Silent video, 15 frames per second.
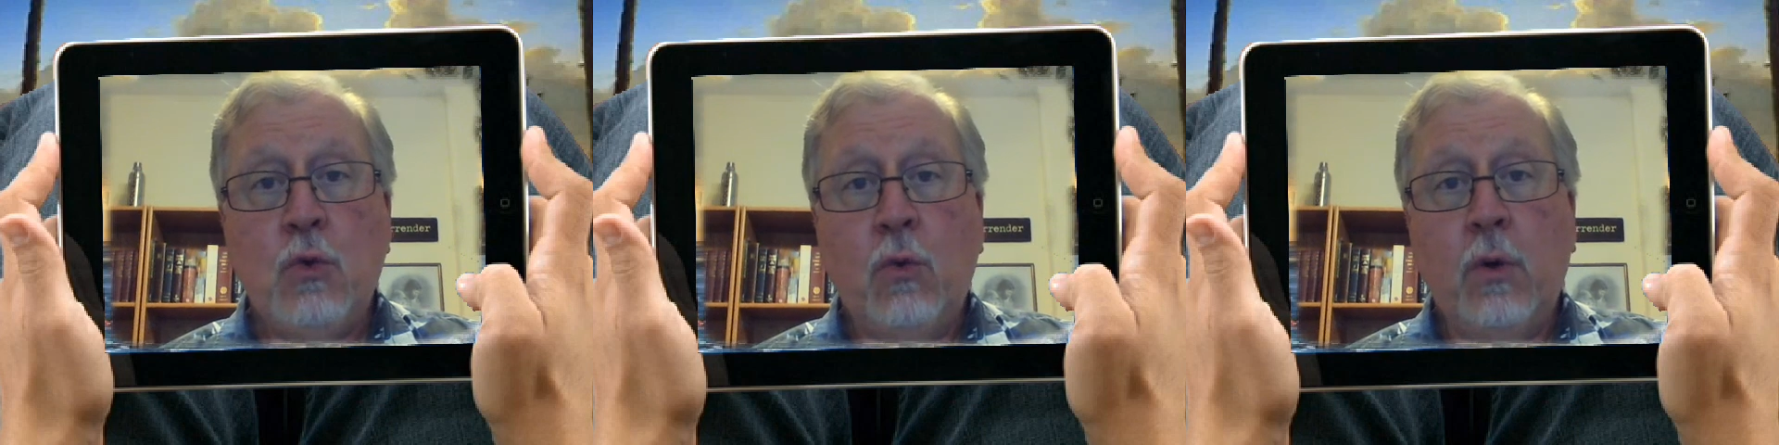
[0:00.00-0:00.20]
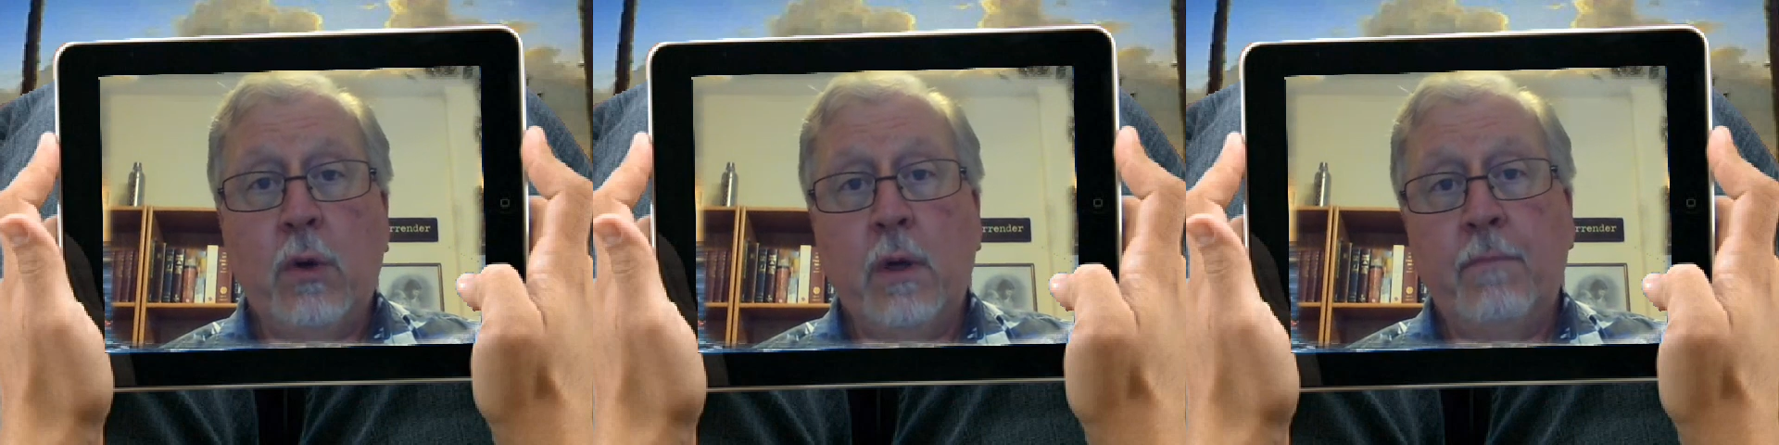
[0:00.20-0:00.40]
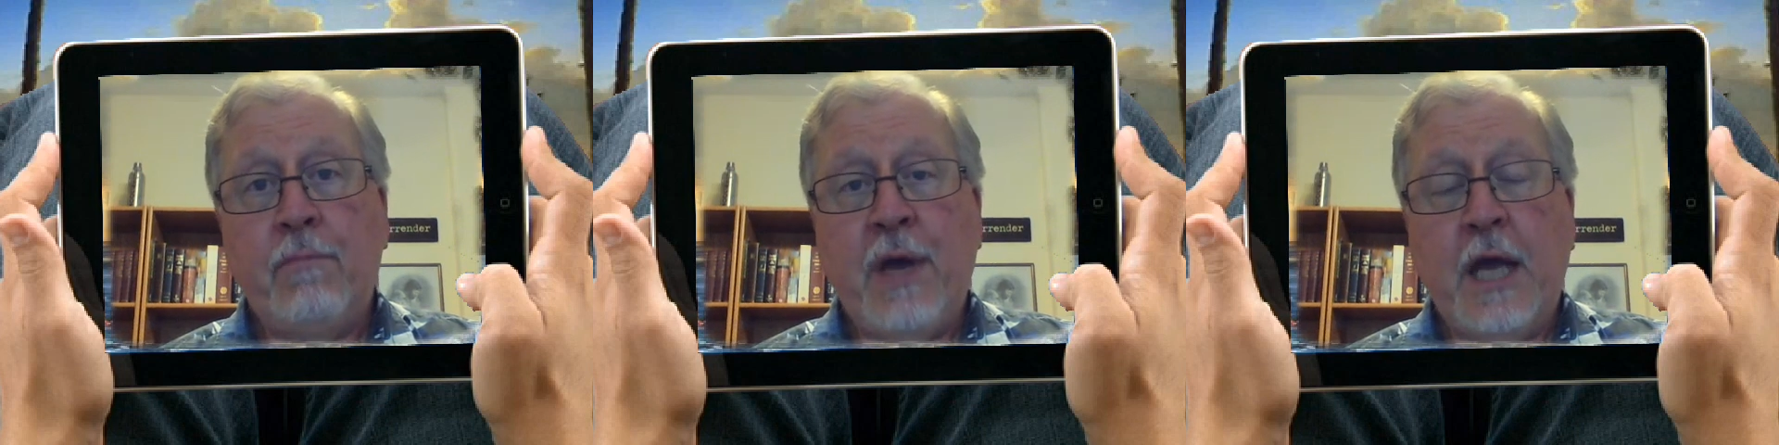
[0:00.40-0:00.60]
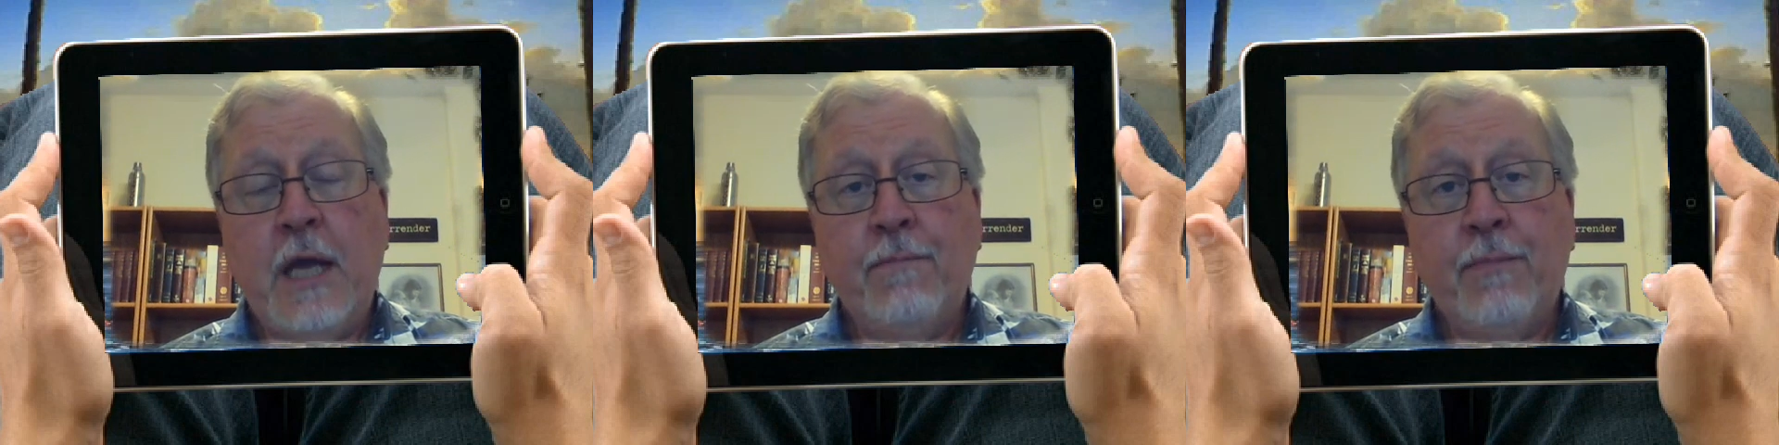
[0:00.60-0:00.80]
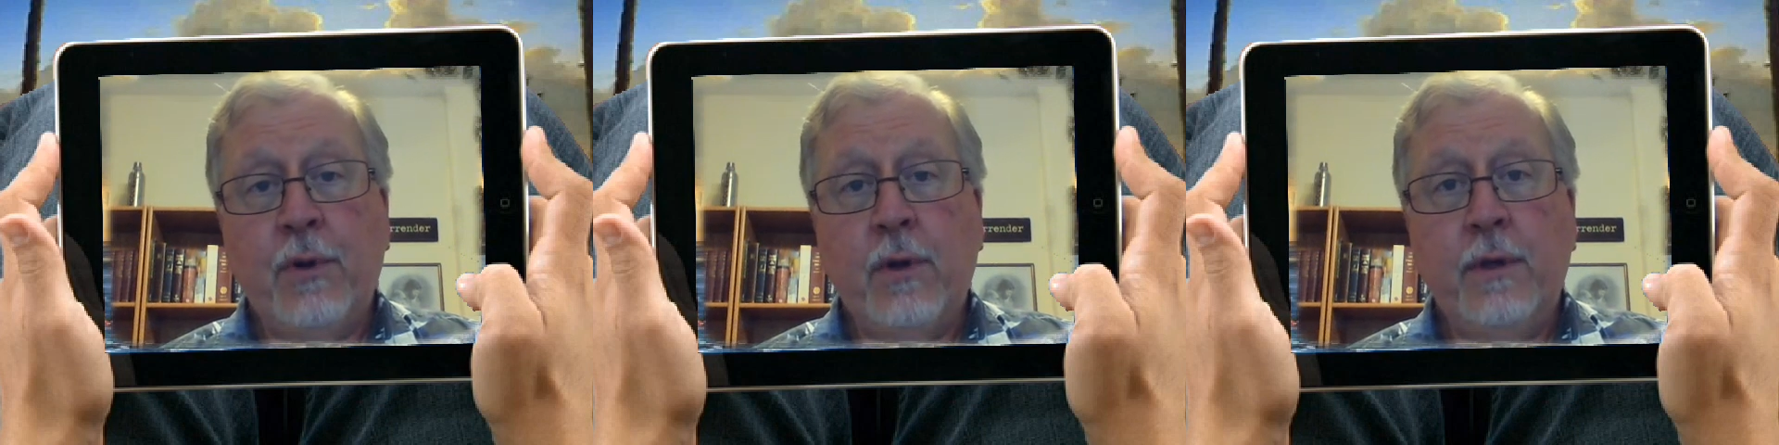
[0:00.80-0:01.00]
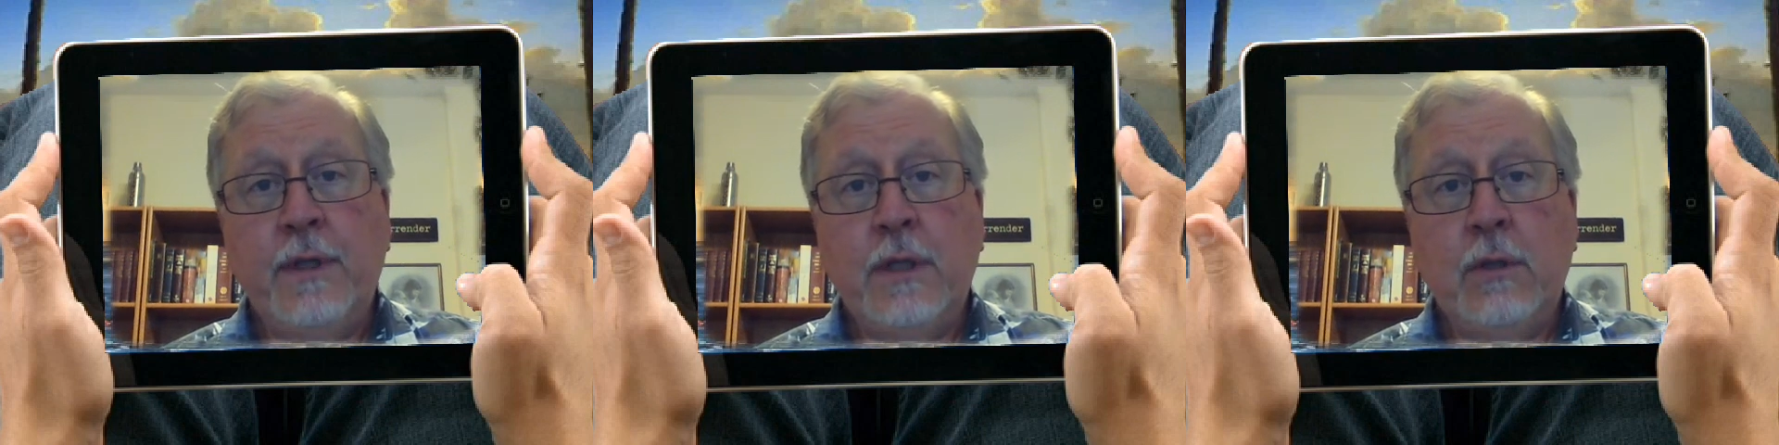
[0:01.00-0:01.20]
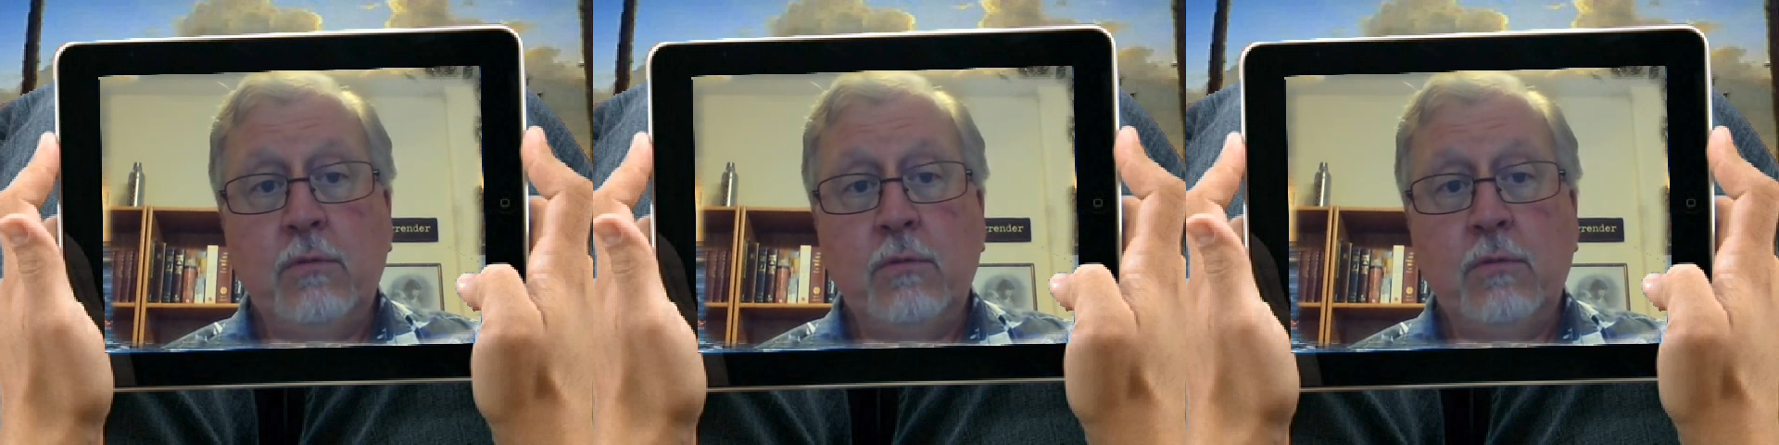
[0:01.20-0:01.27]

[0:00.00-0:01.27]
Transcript: your paper,